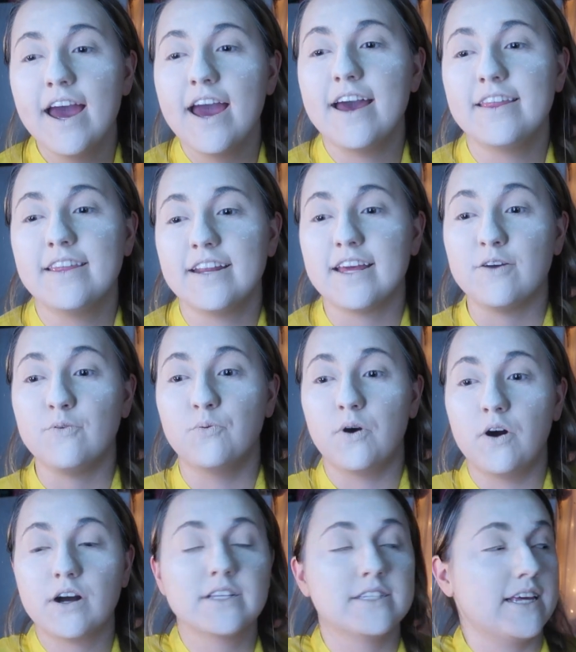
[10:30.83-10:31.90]
And then he
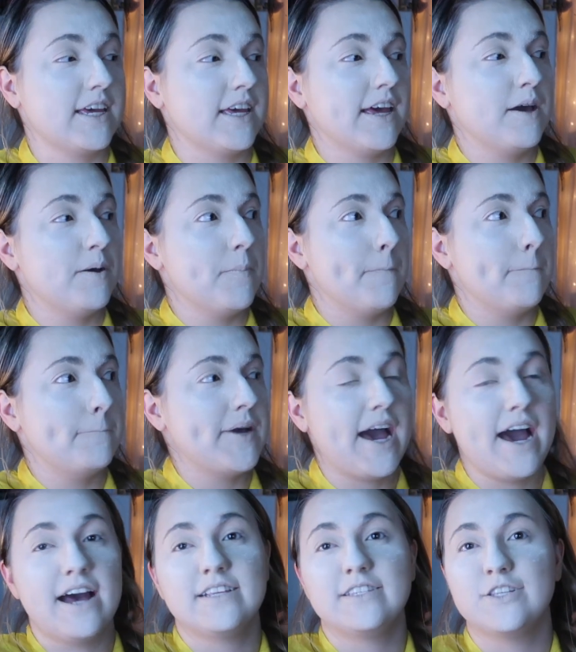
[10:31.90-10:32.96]
walks like
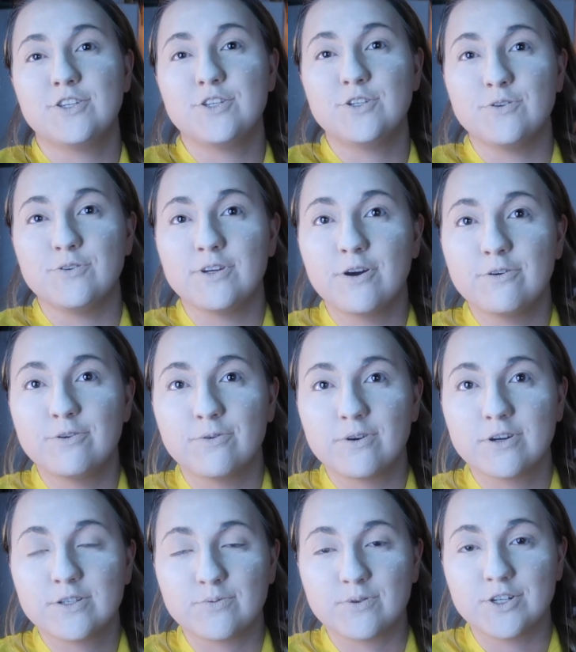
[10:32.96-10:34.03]
past the studio
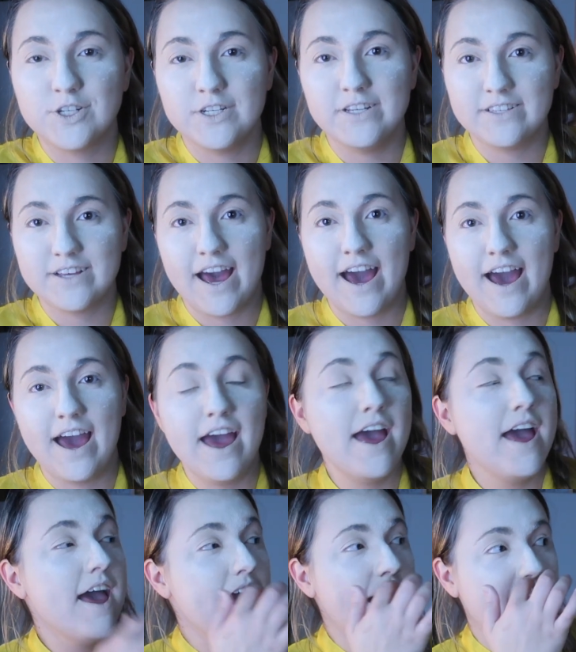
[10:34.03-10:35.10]
doors where she's at,
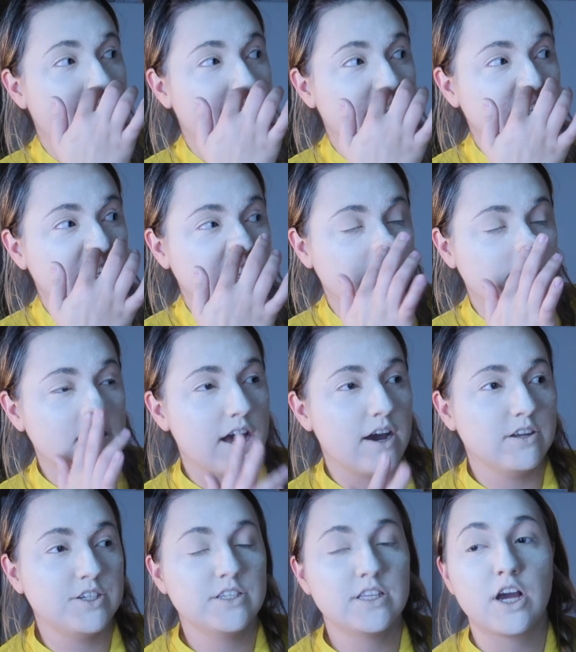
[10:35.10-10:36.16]
and she looks out
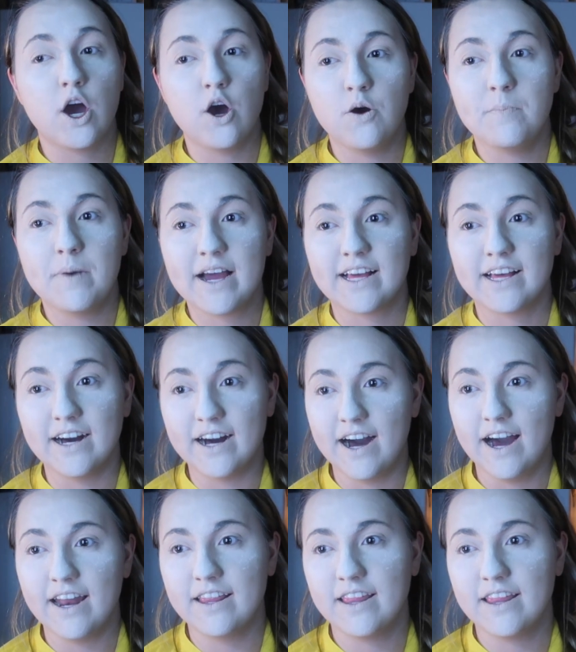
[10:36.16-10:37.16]
and she's like, oh my god.